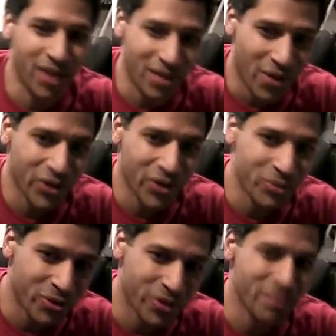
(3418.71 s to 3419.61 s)
And I've argued
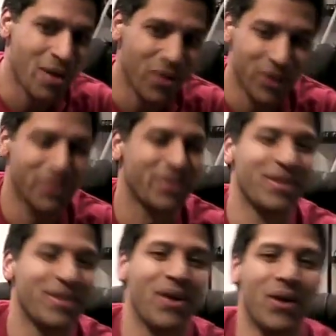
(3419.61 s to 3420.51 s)
with Chris about this
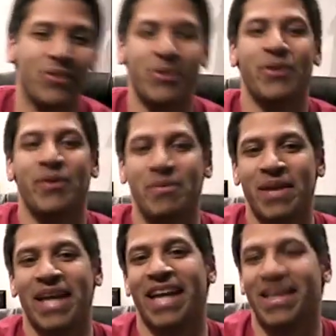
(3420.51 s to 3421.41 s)
on Twitter a little
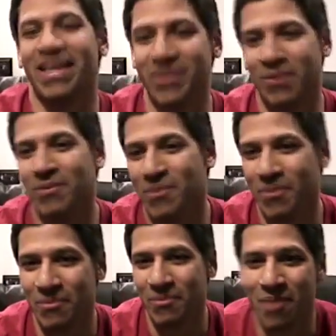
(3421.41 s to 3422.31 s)
bit, I guess. So
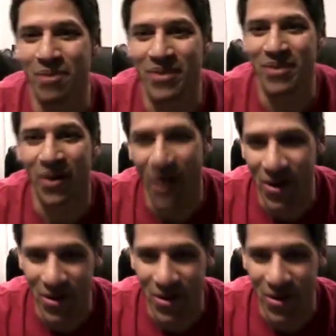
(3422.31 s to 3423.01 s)
we'll probably start